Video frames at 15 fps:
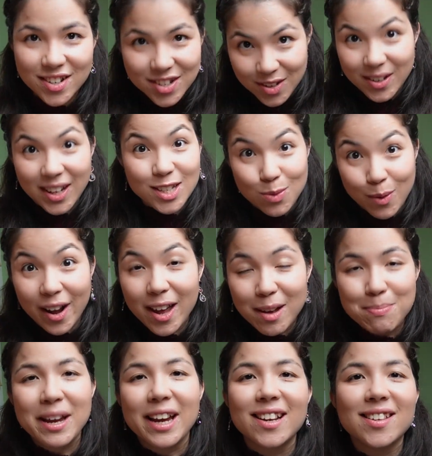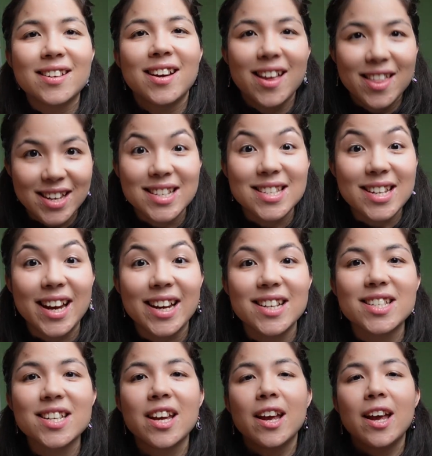So that's why I picked this
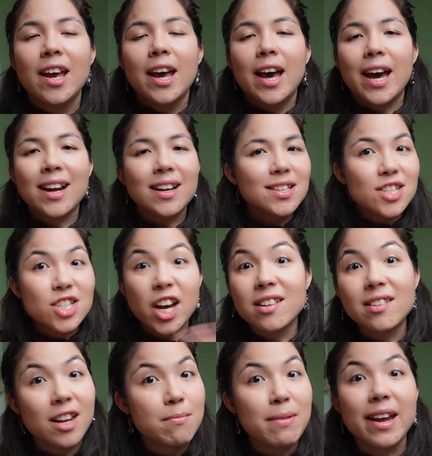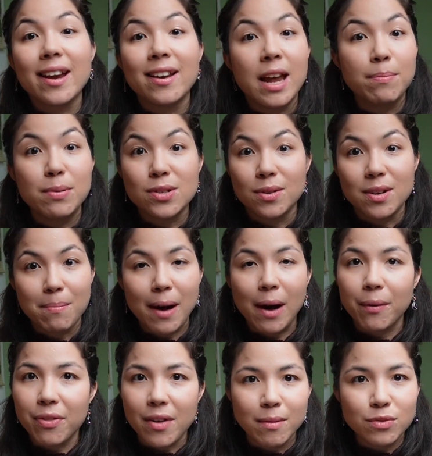date. And I'll certainly make an episode
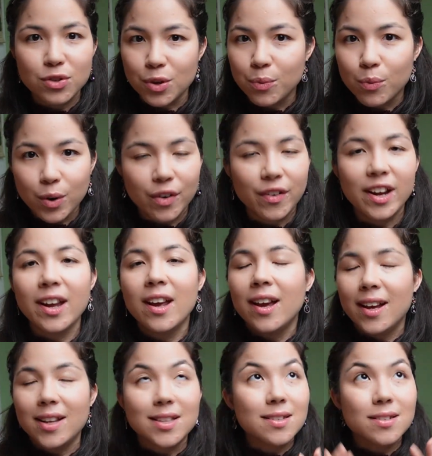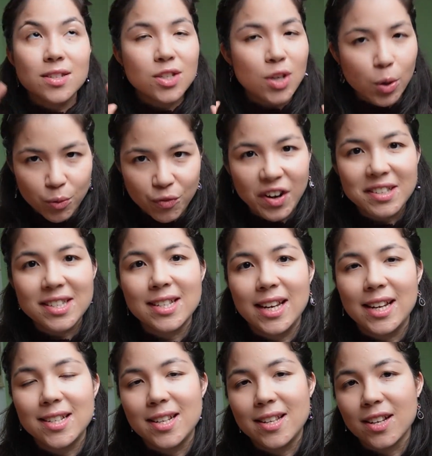about them, don't worry. It's so
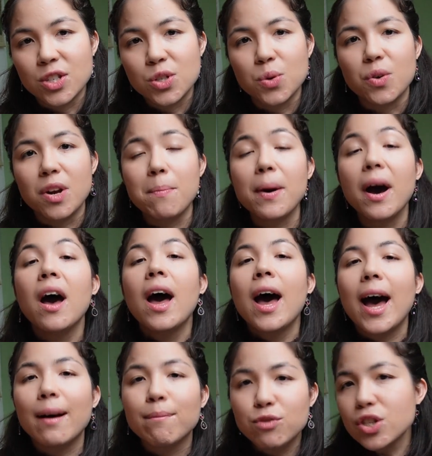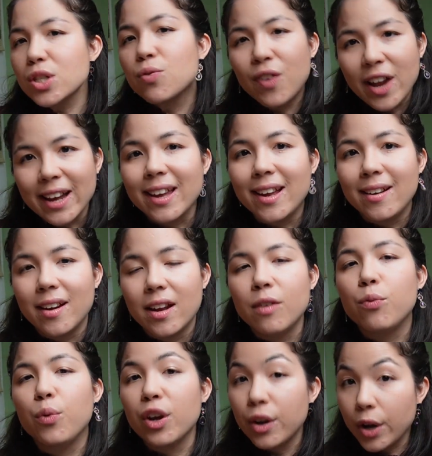fascinating, their story. But I'm just flagging that
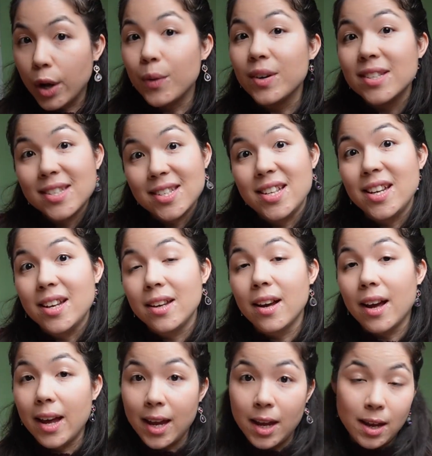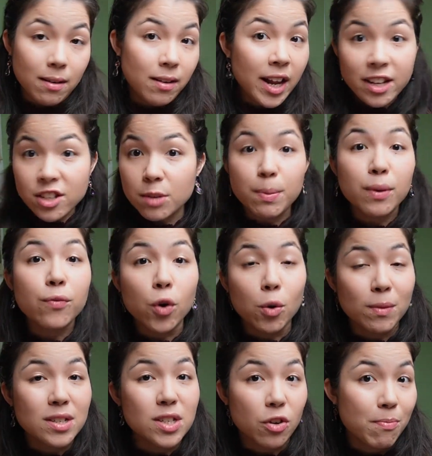if we go and see a later
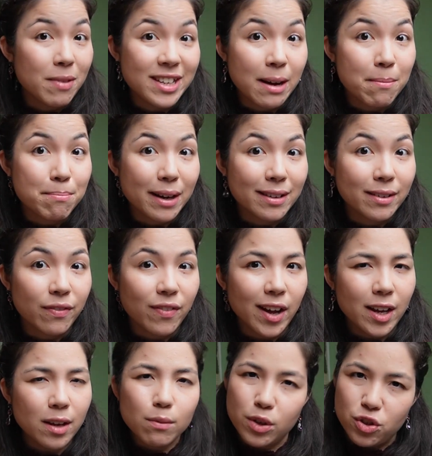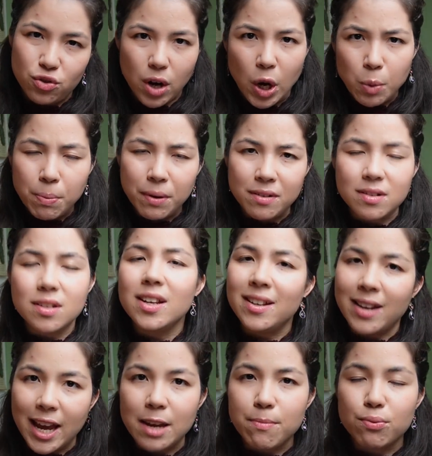performance of Madame Butterfly, which opened
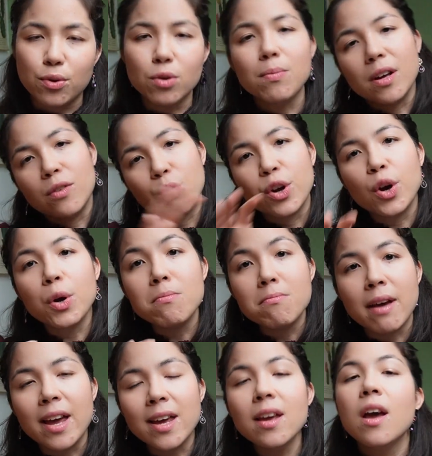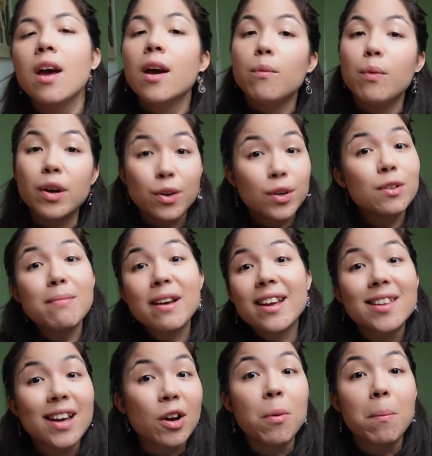in April, but if we go in May, we could make
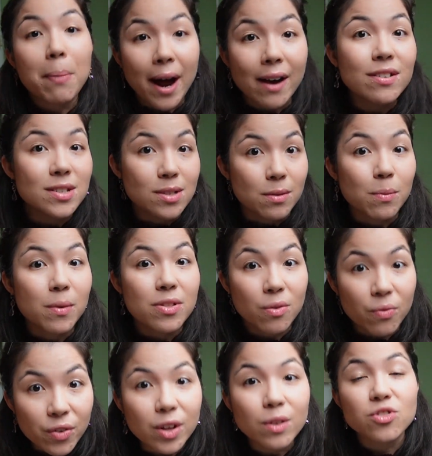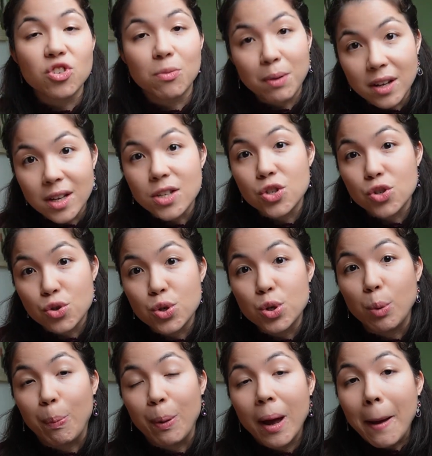that comparison with the real Japanese
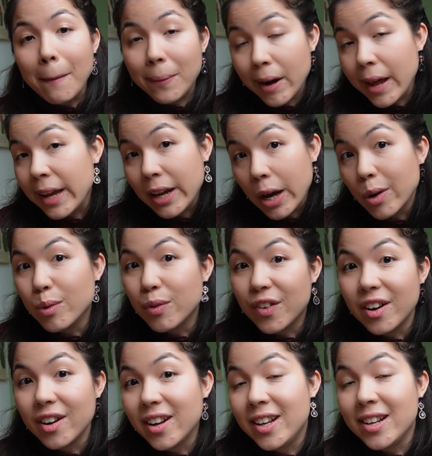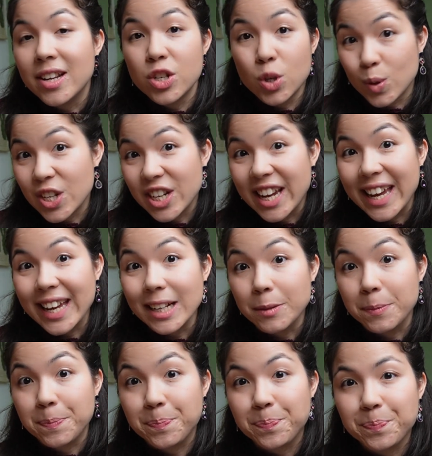troupe playing over in Notting Hill.
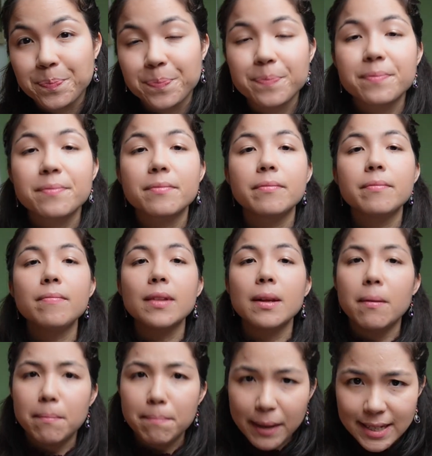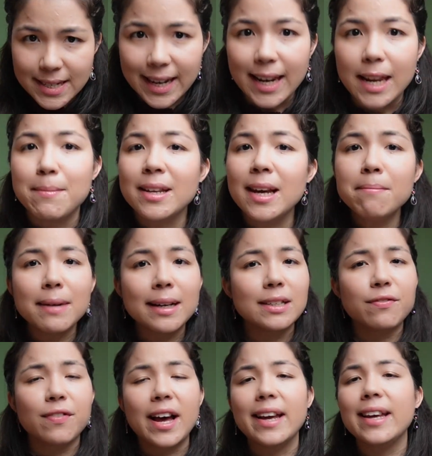Basically, Madame
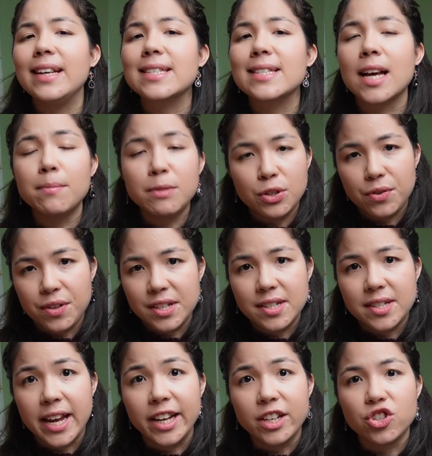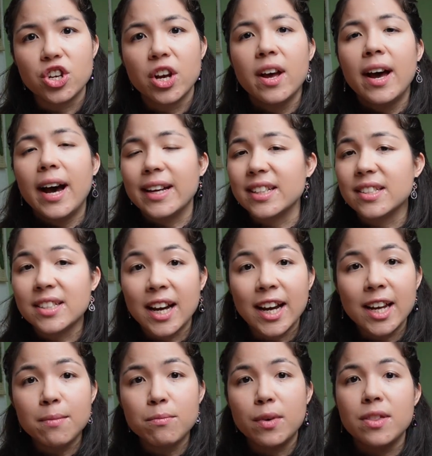Butterfly is coming to the stage at a
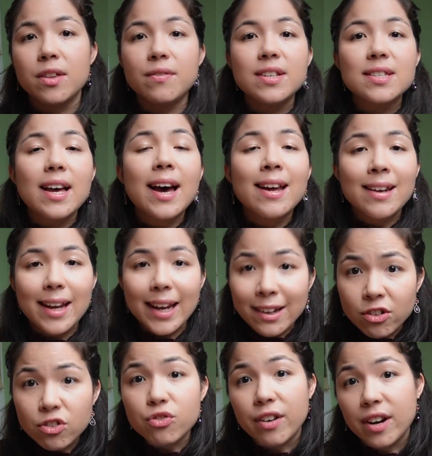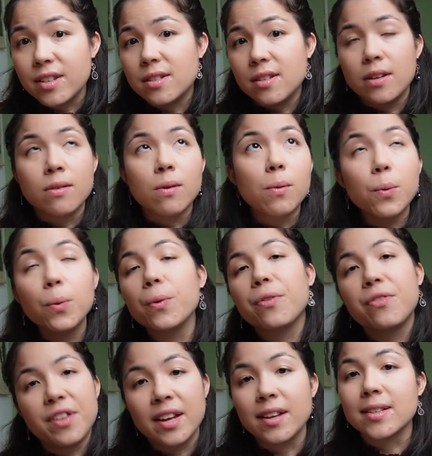time when there is an interest in all
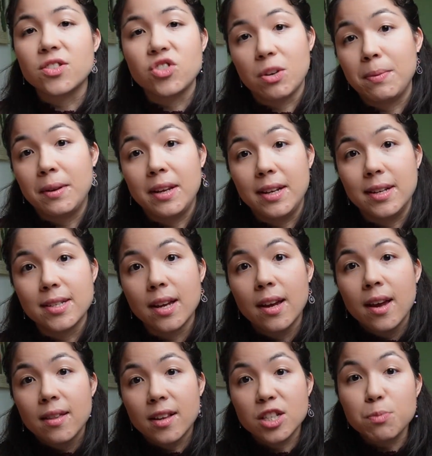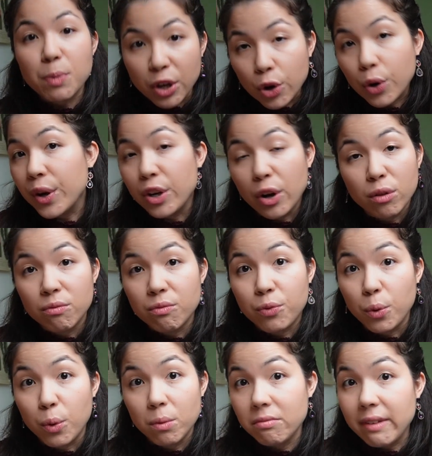things Japanese that's been going on
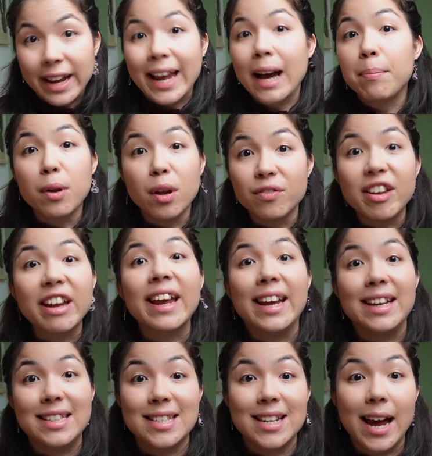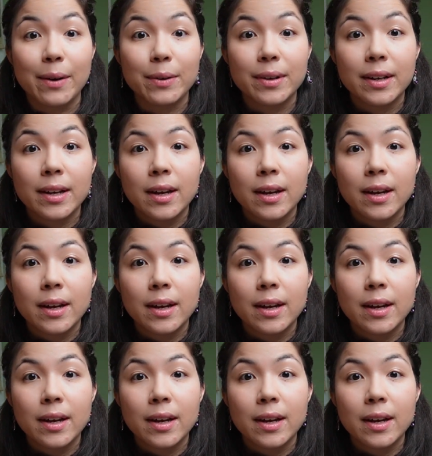for a couple of decades now.